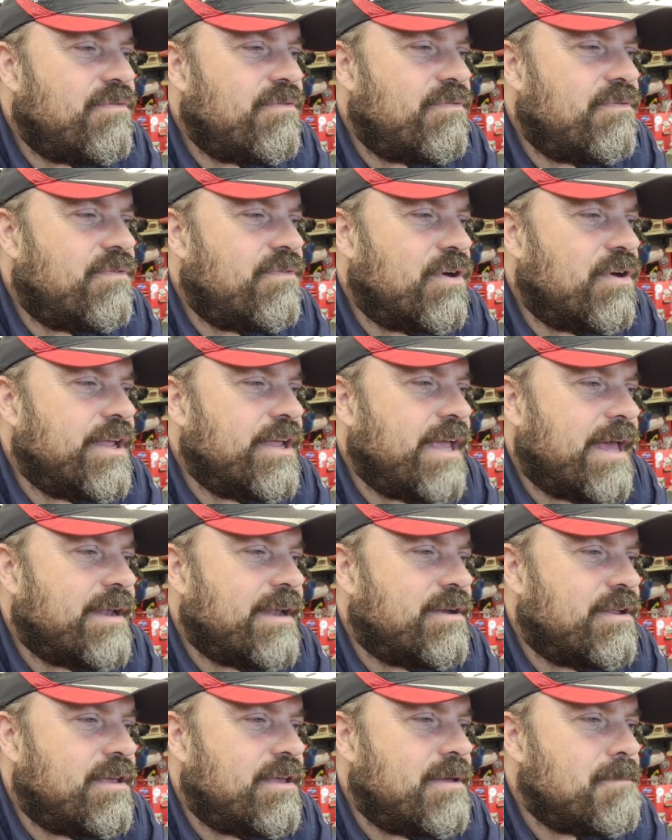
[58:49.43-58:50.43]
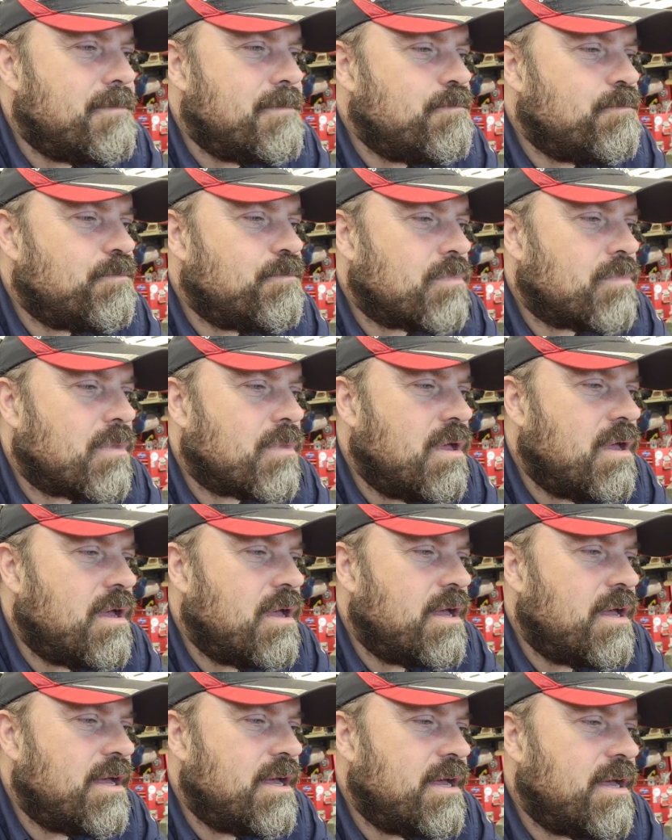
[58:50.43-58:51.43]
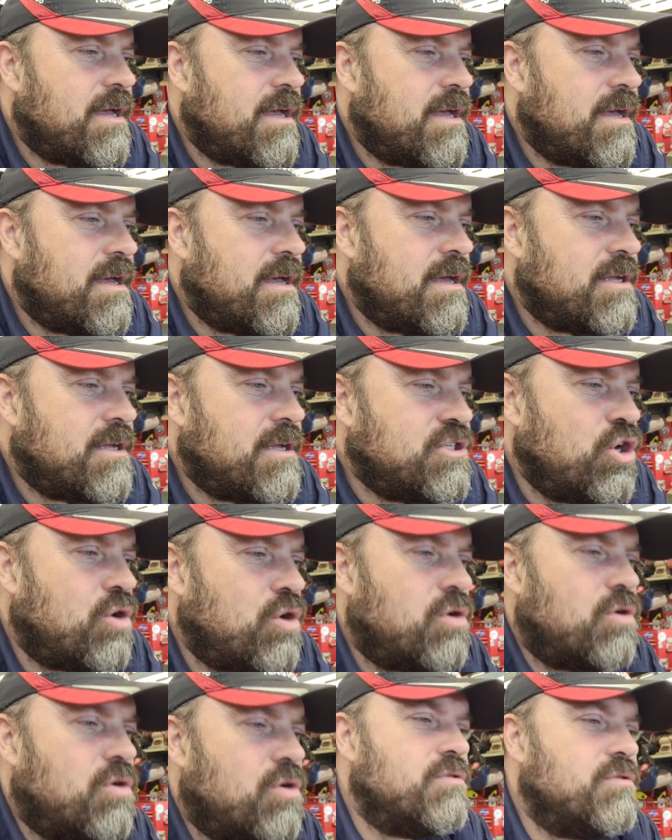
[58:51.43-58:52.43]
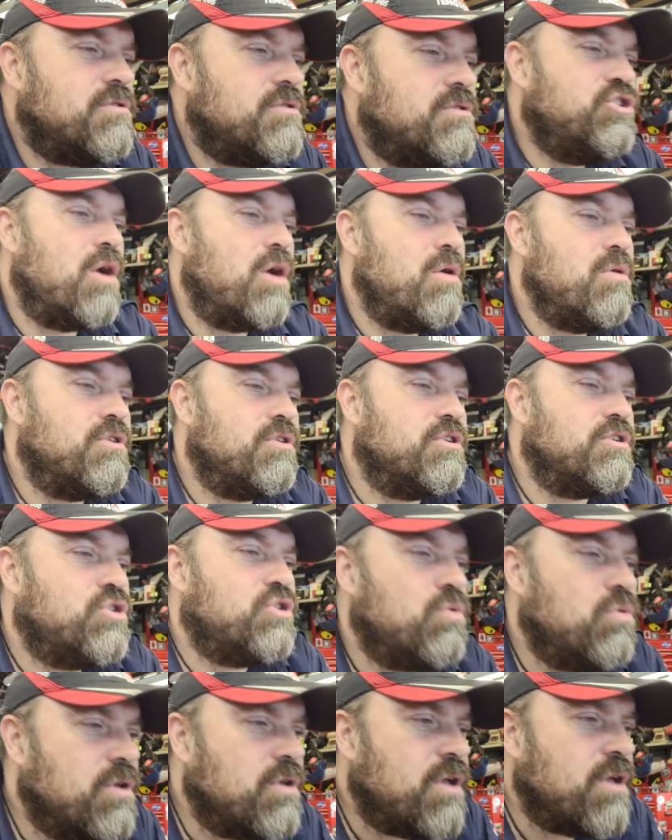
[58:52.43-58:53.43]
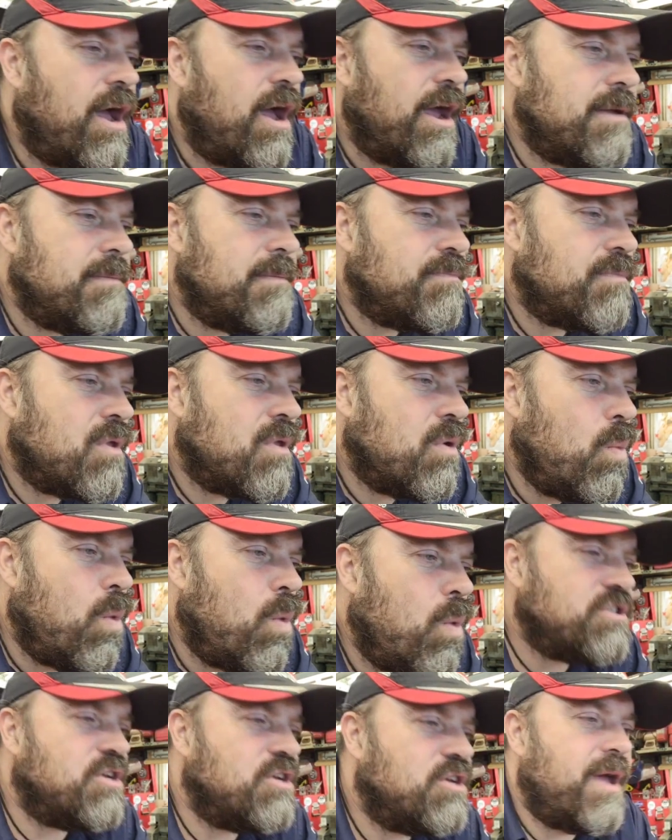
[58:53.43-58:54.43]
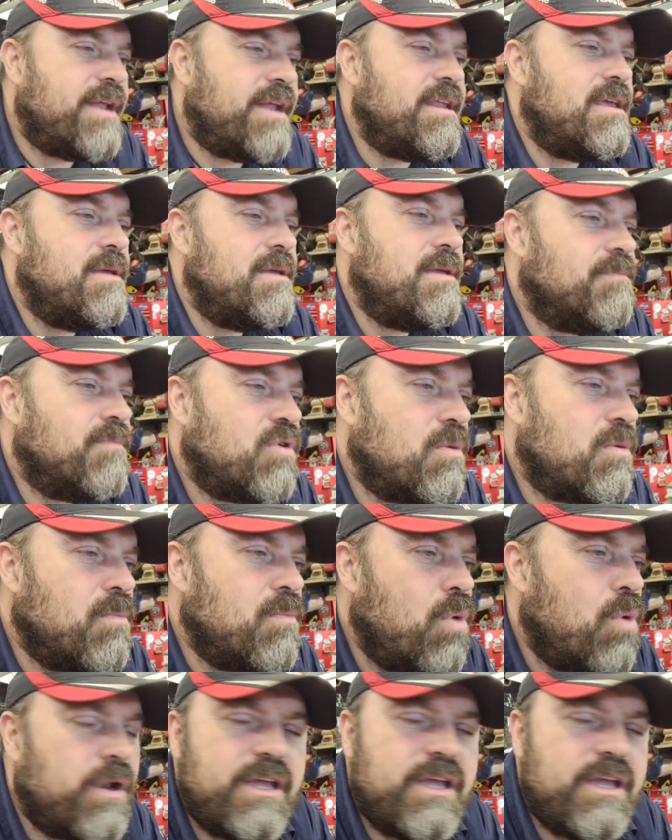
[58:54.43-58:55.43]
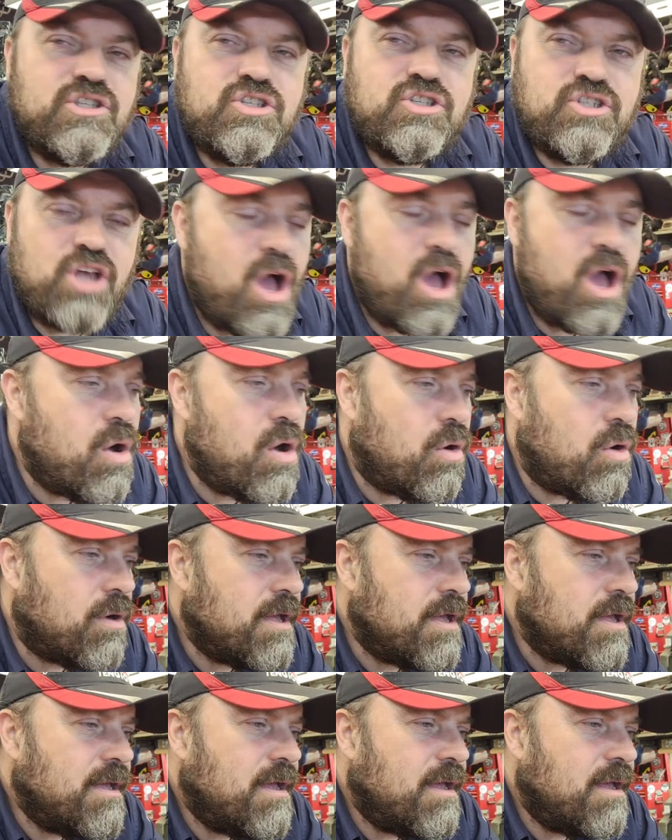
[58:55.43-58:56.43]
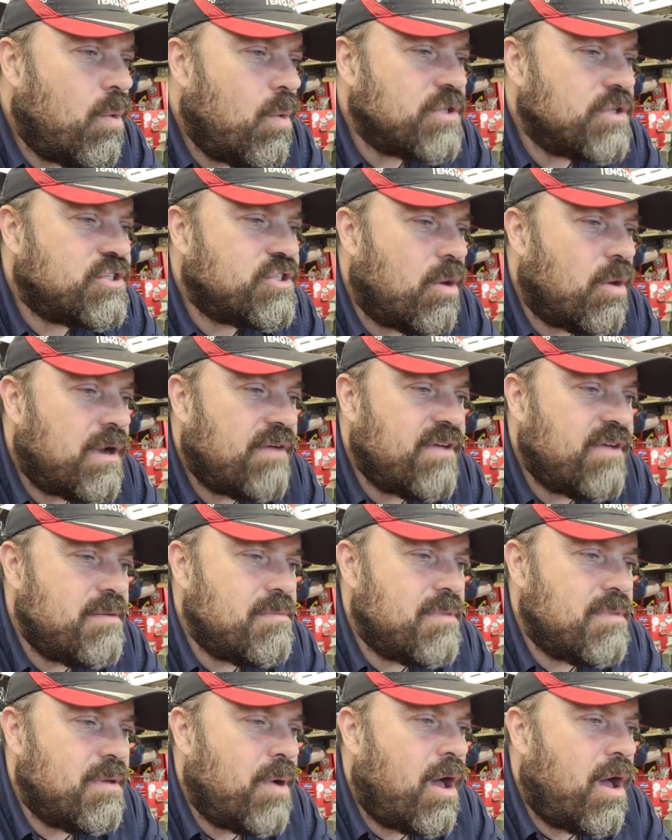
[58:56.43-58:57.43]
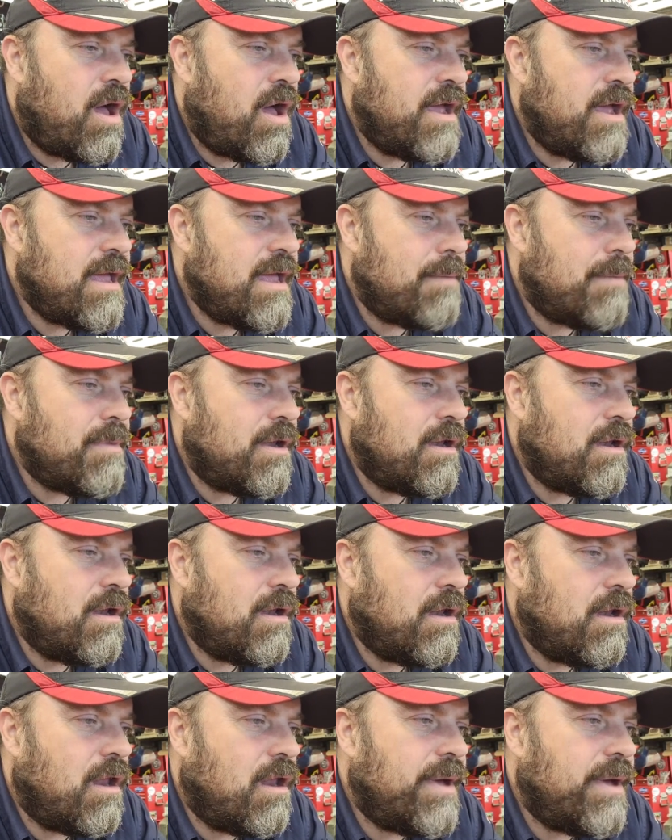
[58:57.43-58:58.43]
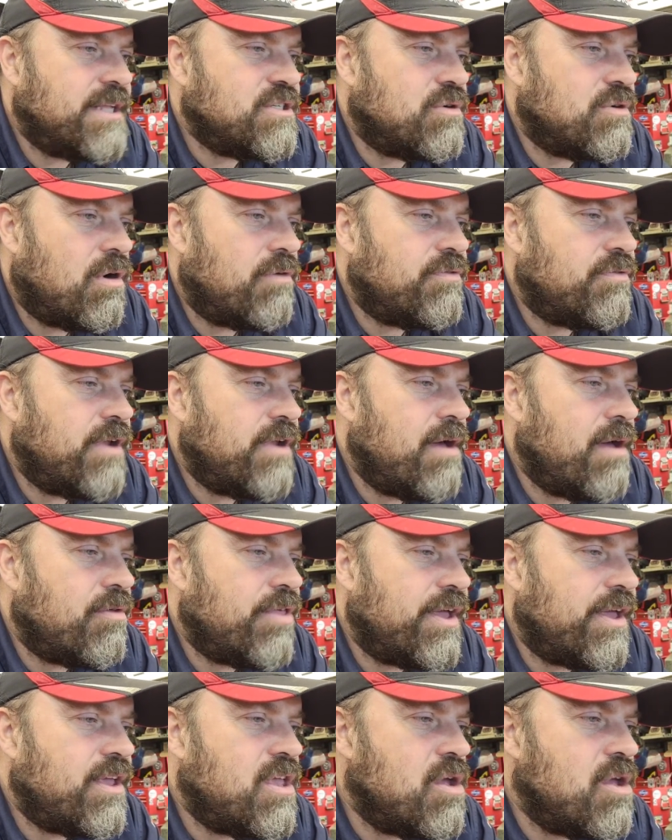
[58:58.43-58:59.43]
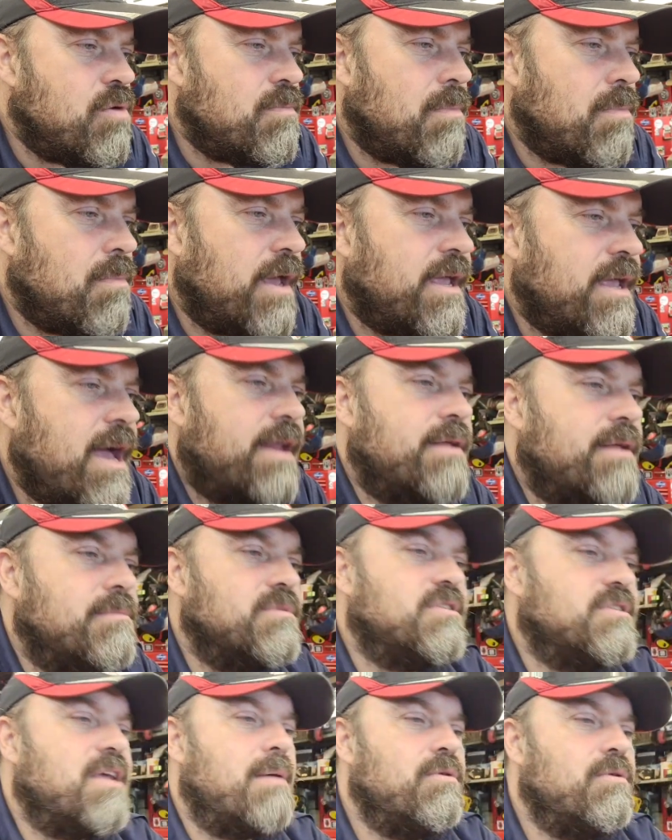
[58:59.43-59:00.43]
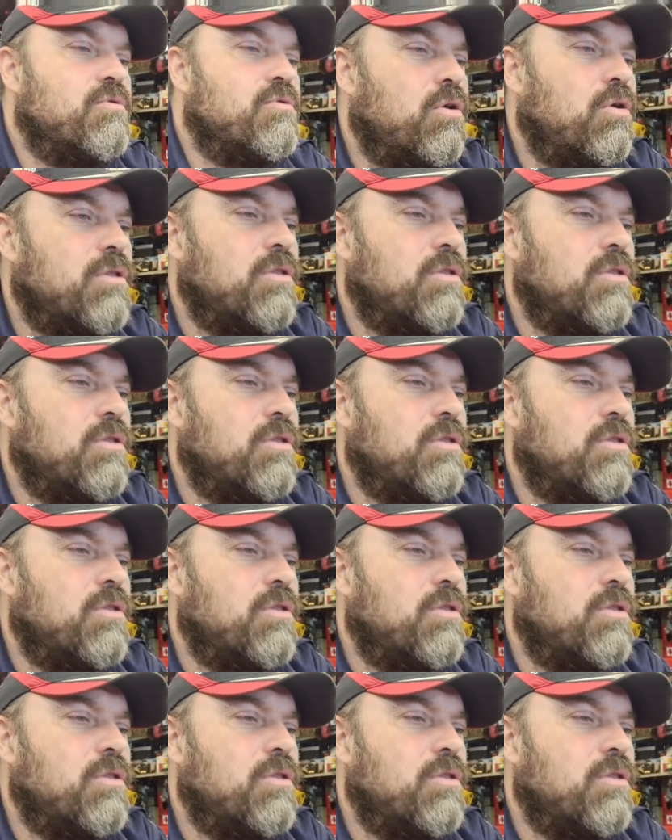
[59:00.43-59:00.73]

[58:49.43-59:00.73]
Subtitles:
Funny, Andy. Joe the tool guy. What's up, Andy? Good morning, Joe. What's up? Well, I've eaten my pie. I'm a lot better off now, thank you. Mike Adams, Simon Roll.